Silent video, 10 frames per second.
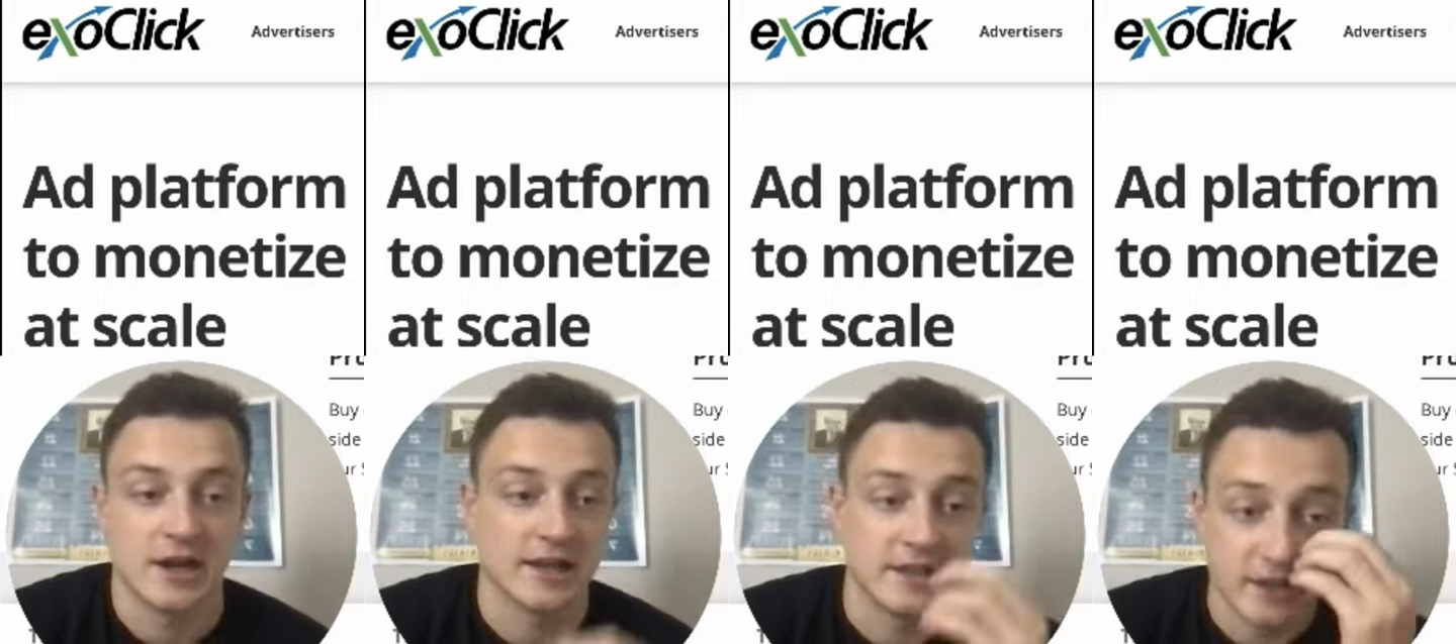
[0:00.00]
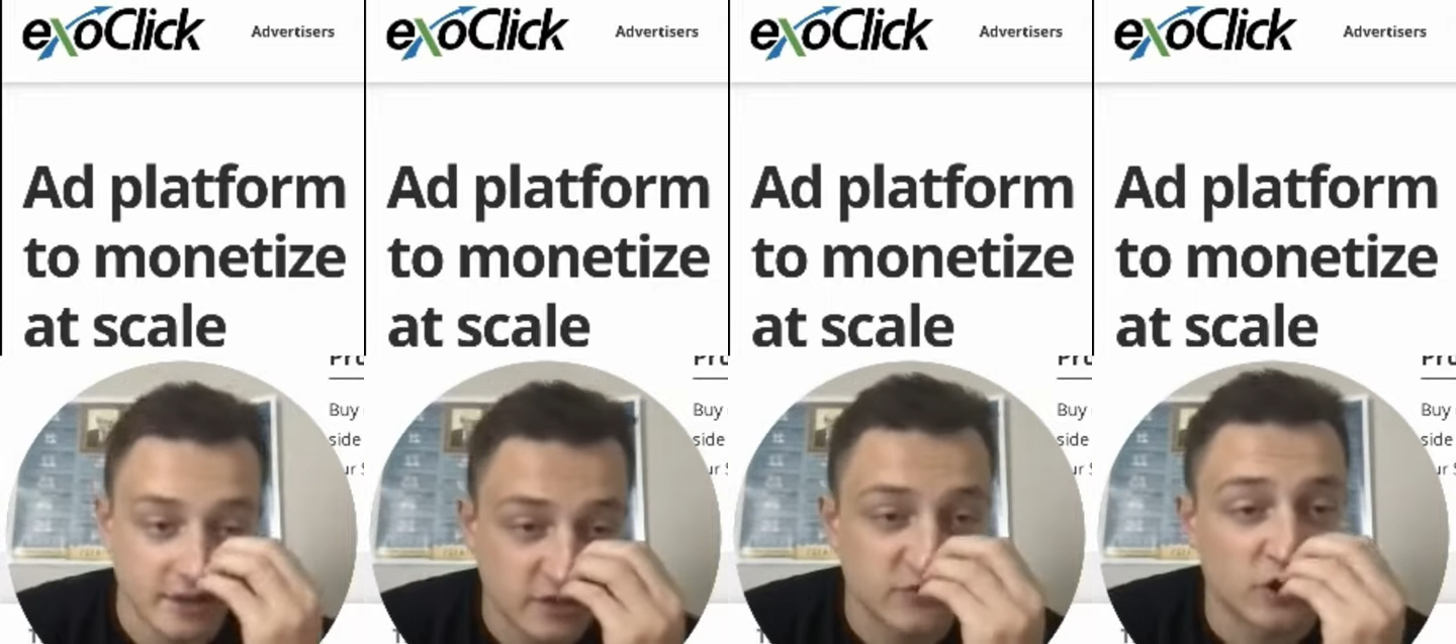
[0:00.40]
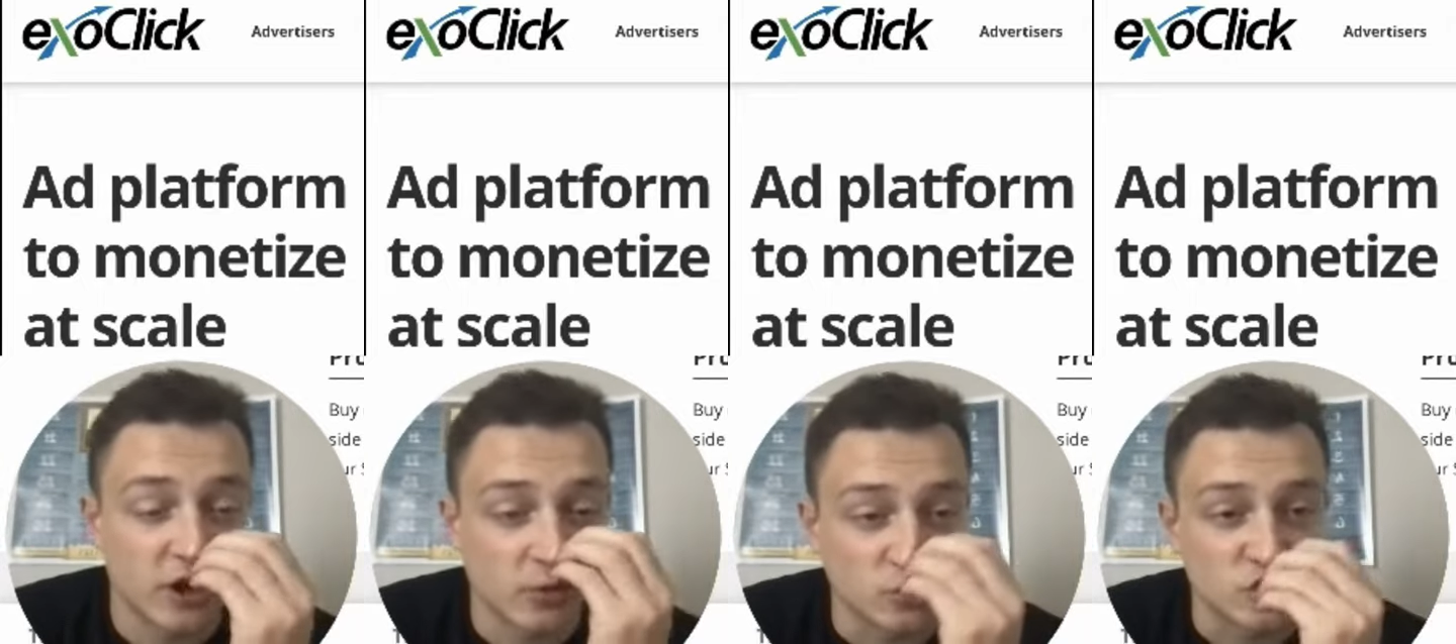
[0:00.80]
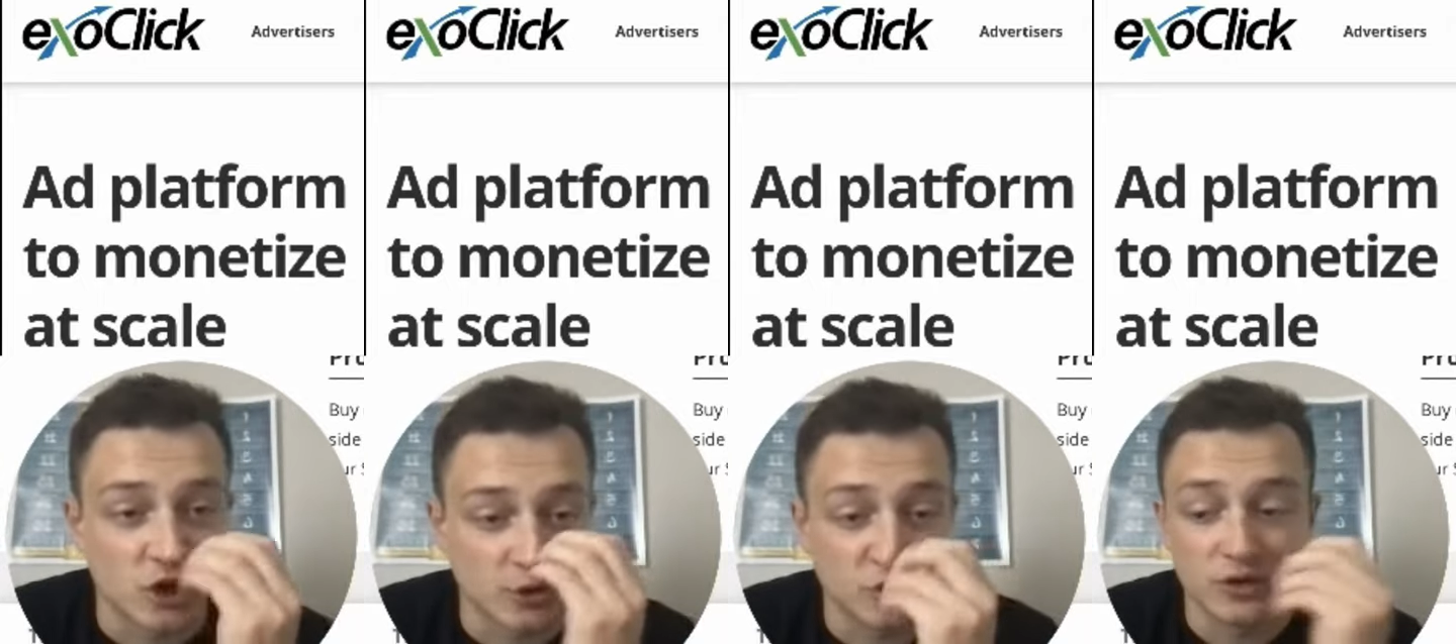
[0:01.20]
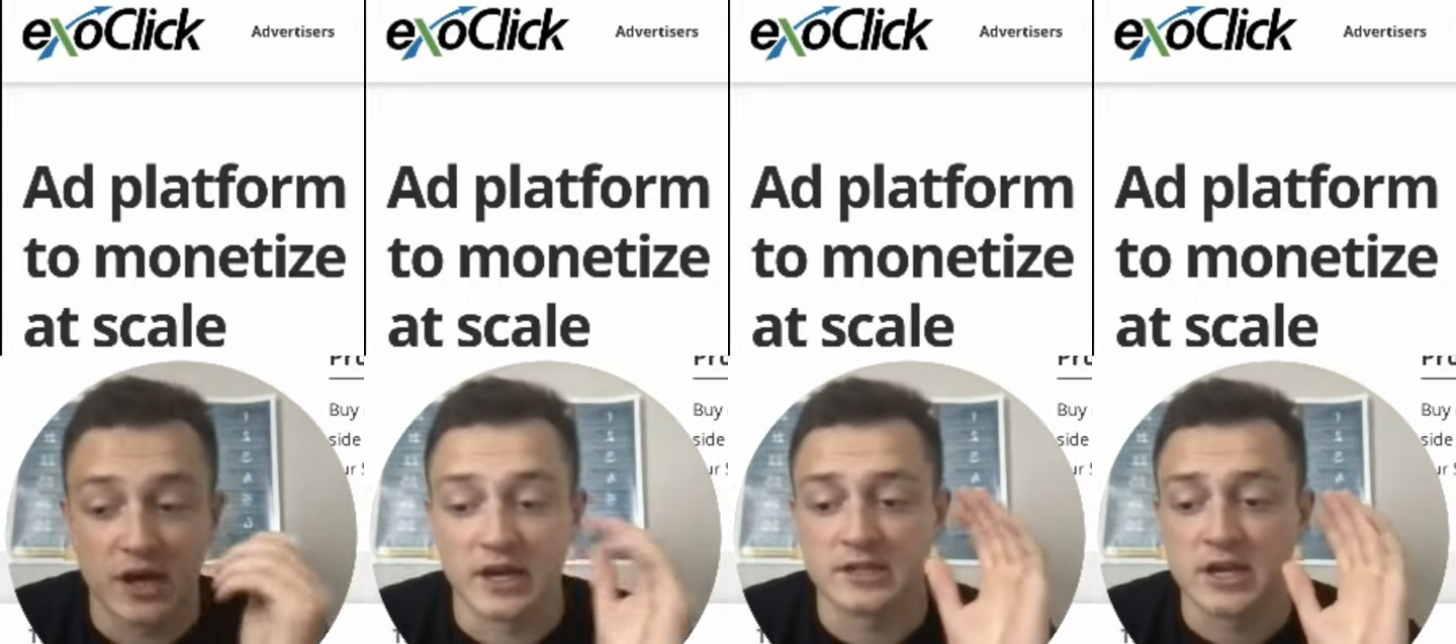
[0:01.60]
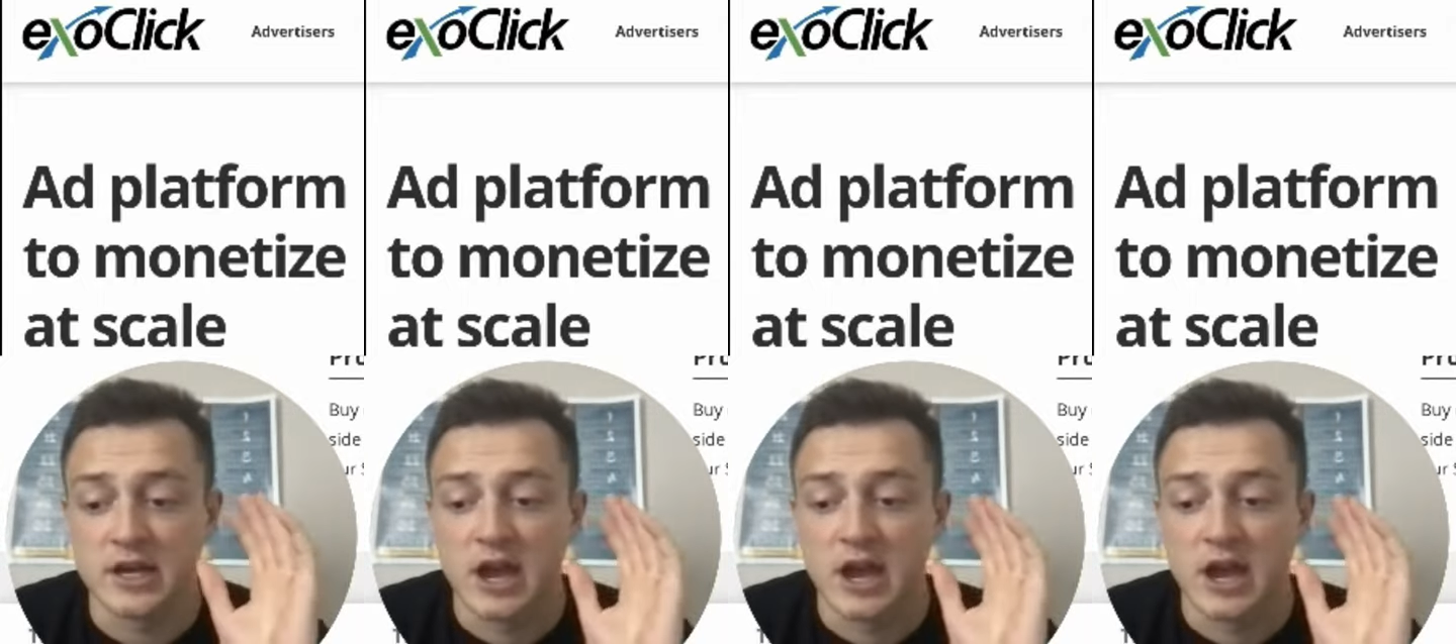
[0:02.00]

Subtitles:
At the end of this video, I will share with you guys